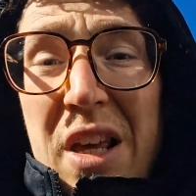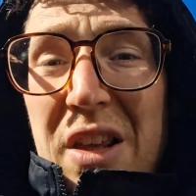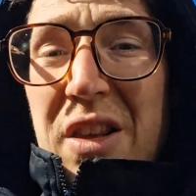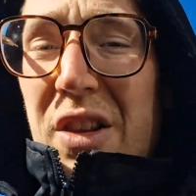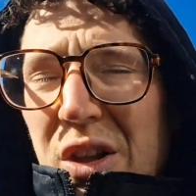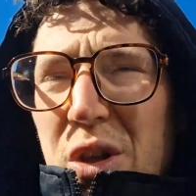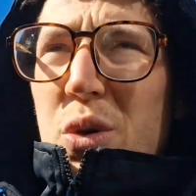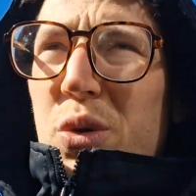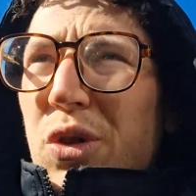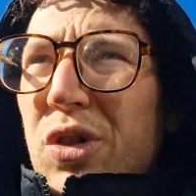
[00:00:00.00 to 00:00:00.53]
that
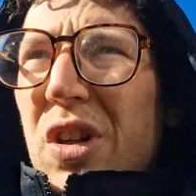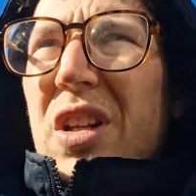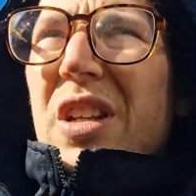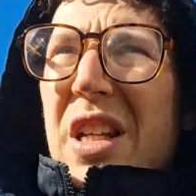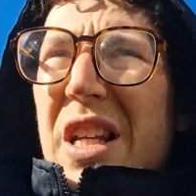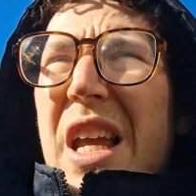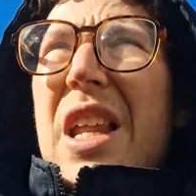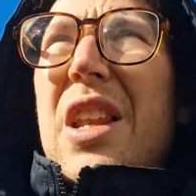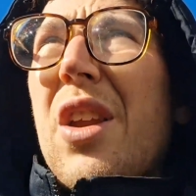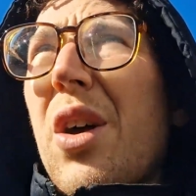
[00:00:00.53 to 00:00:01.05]
you'll certainly
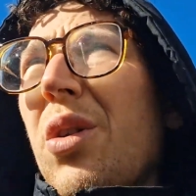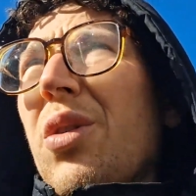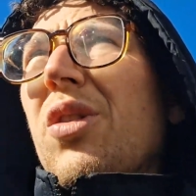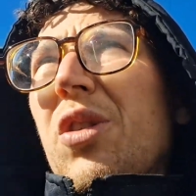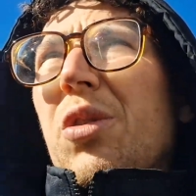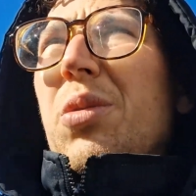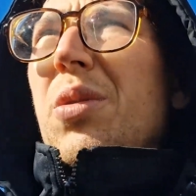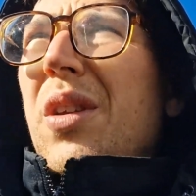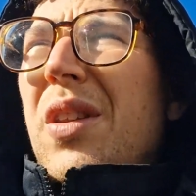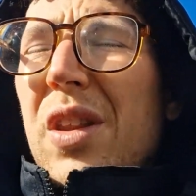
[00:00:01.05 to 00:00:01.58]
get
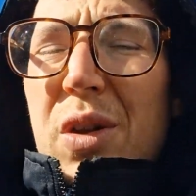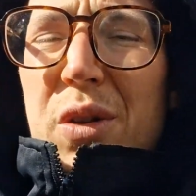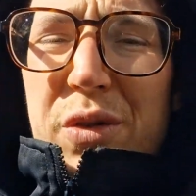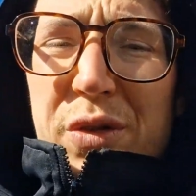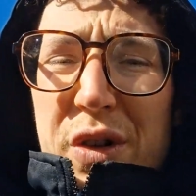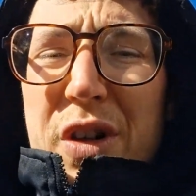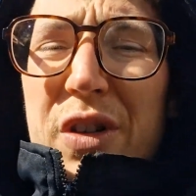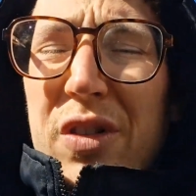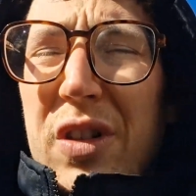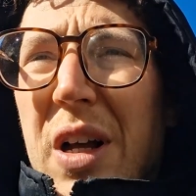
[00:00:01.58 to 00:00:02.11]
noticed in those
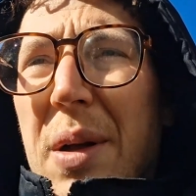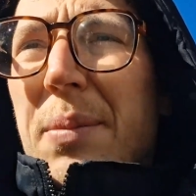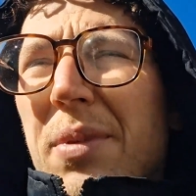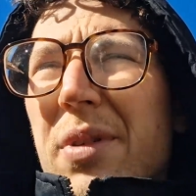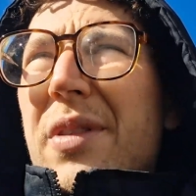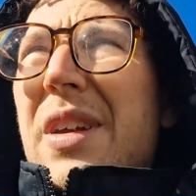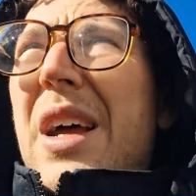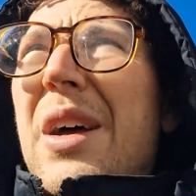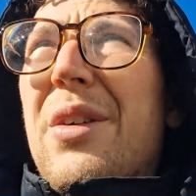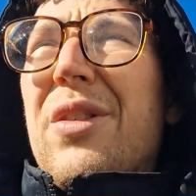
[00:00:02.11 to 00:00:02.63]
first couple of
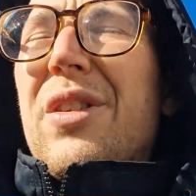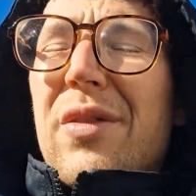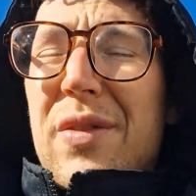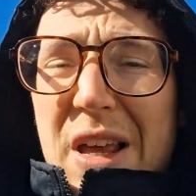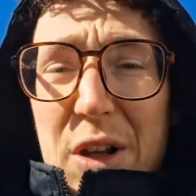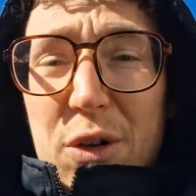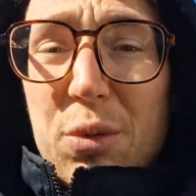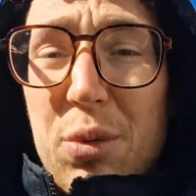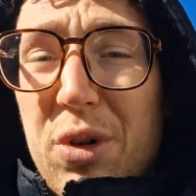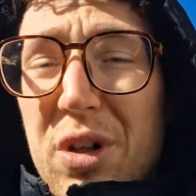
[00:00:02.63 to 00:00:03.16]
hours if
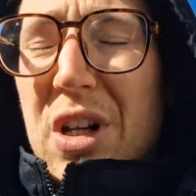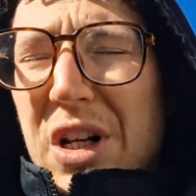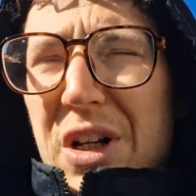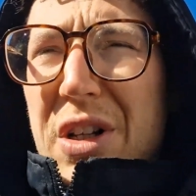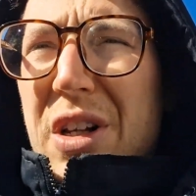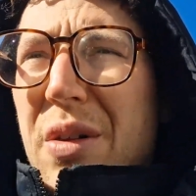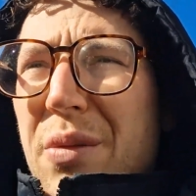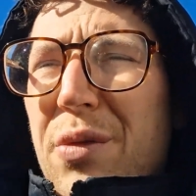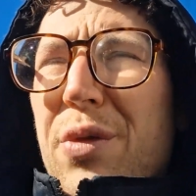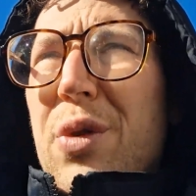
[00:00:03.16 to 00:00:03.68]
that's what you're
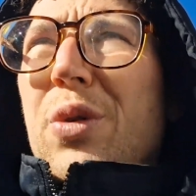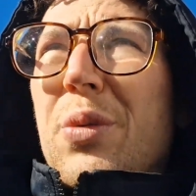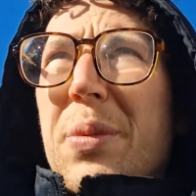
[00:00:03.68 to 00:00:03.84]
looking for.